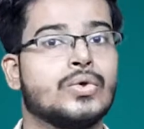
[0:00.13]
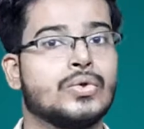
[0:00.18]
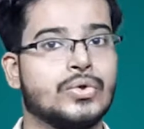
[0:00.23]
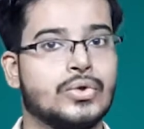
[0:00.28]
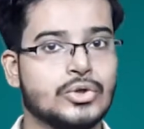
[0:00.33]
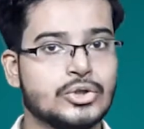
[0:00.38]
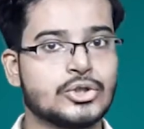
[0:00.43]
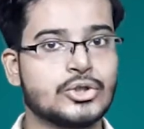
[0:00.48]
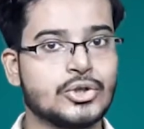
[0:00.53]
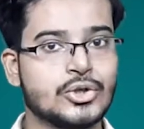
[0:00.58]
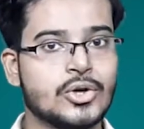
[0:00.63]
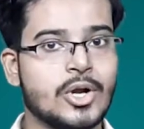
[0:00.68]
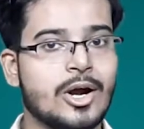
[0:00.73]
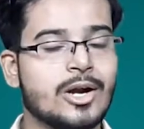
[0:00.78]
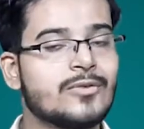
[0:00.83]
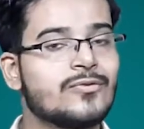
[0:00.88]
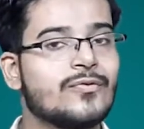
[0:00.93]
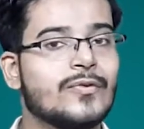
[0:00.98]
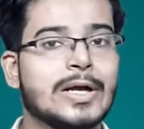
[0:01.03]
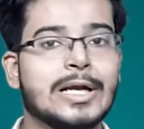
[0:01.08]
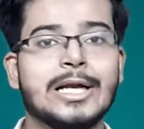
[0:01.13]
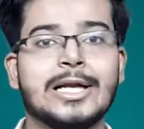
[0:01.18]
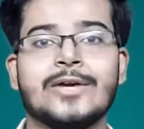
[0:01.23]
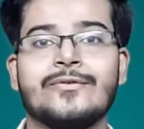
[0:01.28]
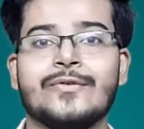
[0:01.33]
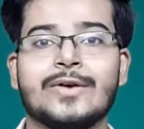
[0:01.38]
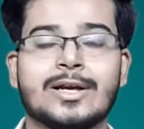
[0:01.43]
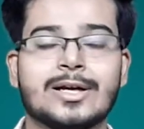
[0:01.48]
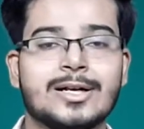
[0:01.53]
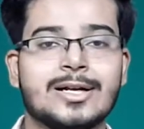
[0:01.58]
You should not feel
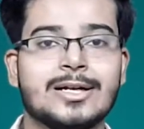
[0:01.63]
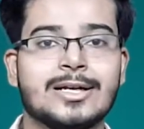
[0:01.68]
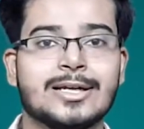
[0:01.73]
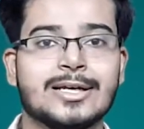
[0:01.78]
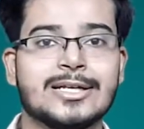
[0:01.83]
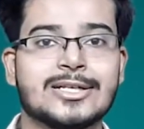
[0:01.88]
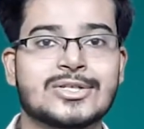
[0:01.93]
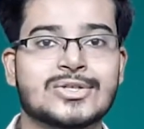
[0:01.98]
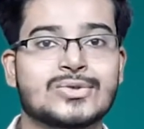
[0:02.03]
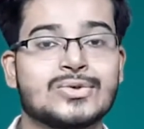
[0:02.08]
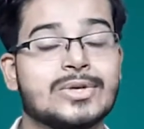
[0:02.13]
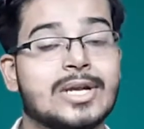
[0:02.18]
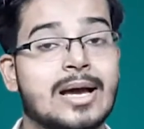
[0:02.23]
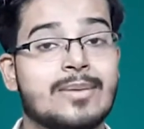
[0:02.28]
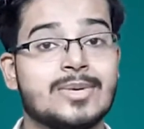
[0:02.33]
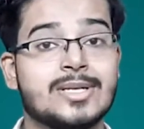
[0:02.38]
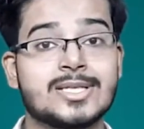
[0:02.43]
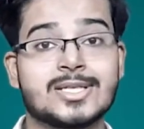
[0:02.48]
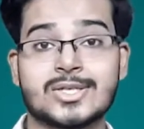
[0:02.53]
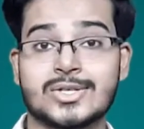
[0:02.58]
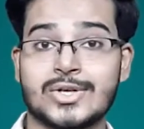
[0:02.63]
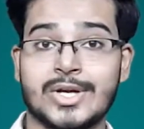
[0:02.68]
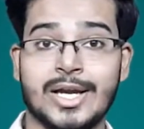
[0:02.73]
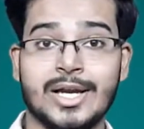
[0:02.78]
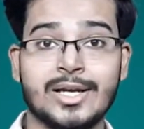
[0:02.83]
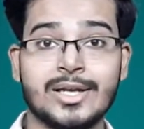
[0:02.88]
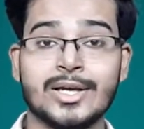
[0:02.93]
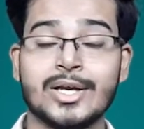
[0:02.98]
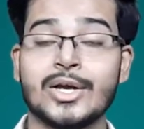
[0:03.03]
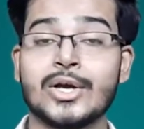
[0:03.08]
difficulties to
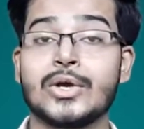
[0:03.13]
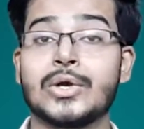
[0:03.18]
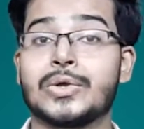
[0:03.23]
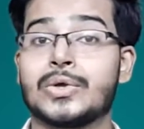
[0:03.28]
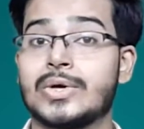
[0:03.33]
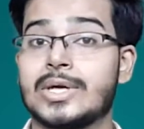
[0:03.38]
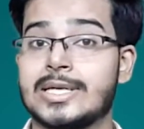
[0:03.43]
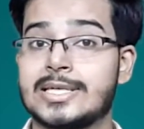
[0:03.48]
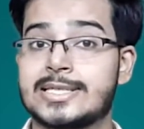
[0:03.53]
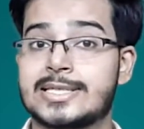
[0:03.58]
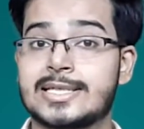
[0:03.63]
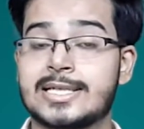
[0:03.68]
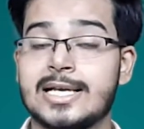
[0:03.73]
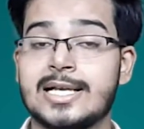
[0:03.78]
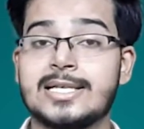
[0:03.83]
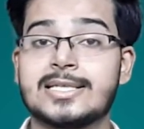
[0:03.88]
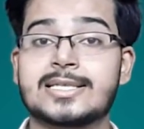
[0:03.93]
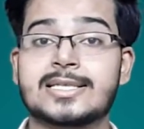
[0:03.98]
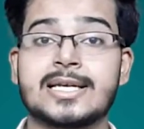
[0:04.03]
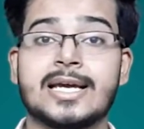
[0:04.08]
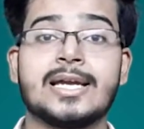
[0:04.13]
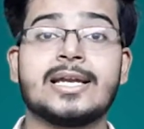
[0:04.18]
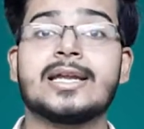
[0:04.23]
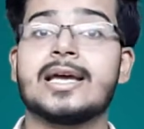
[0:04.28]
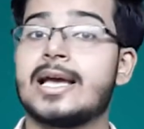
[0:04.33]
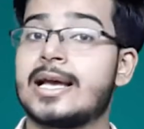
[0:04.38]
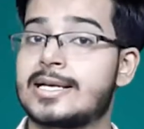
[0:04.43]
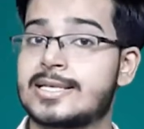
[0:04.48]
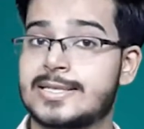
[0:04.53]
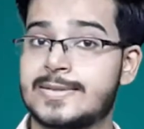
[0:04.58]
demonstrate your skill
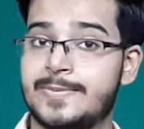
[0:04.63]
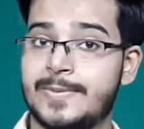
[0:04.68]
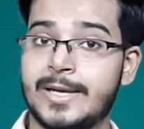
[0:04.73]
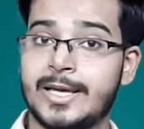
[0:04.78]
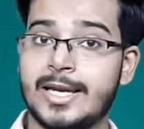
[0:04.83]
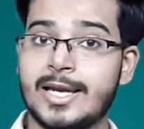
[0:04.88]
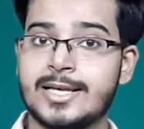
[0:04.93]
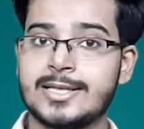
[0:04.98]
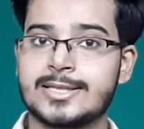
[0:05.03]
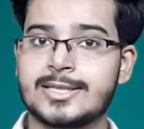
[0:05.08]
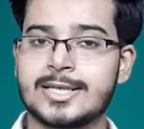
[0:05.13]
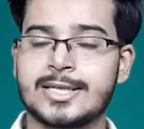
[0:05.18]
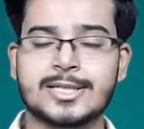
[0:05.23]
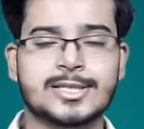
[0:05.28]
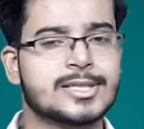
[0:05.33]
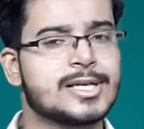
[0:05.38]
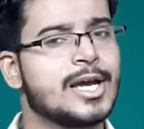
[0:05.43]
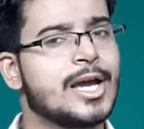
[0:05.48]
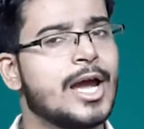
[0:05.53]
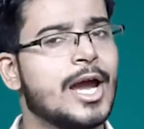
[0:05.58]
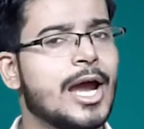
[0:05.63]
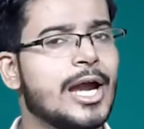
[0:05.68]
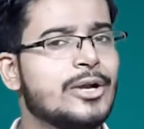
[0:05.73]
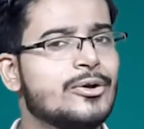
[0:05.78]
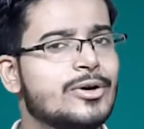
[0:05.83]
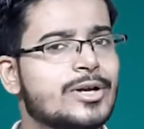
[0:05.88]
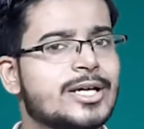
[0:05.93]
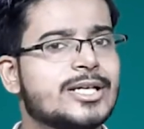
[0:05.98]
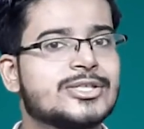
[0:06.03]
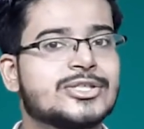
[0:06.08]
set, experiences, and
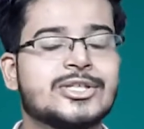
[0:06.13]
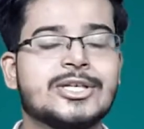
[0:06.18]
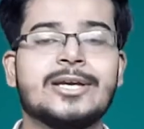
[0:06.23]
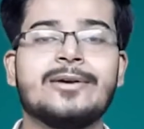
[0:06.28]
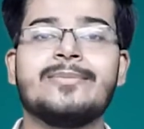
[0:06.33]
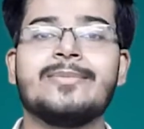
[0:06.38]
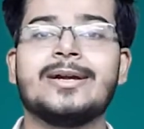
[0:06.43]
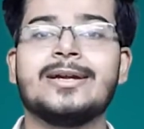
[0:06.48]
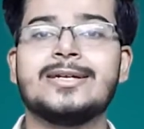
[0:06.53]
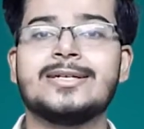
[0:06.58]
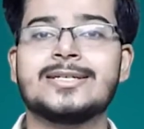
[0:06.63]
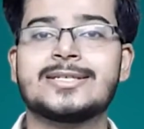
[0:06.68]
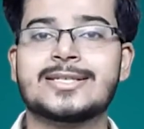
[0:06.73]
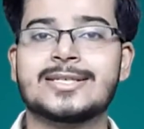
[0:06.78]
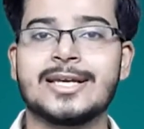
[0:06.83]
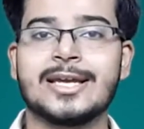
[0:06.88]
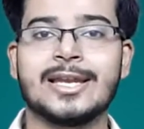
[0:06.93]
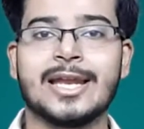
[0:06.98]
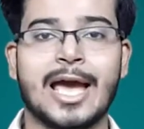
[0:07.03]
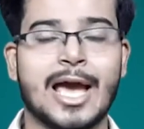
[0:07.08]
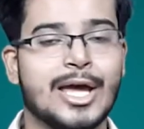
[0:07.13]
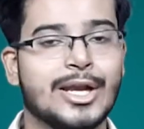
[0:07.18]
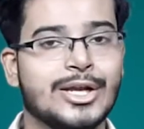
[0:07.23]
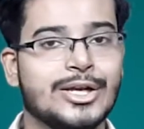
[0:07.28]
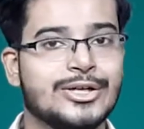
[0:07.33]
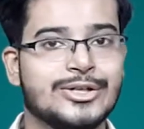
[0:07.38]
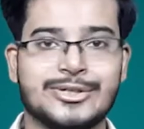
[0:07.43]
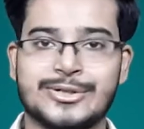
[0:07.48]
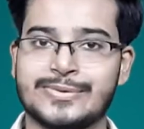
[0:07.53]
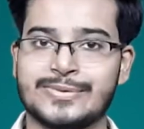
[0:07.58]
your achievements in an
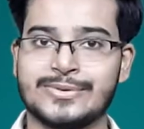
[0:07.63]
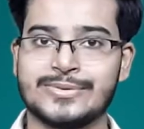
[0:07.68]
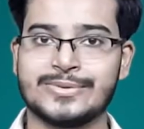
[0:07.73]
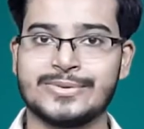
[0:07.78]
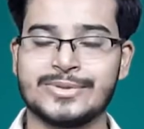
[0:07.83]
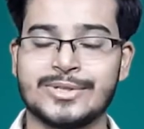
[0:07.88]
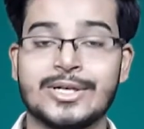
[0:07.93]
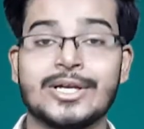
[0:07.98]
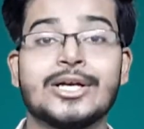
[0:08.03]
interview.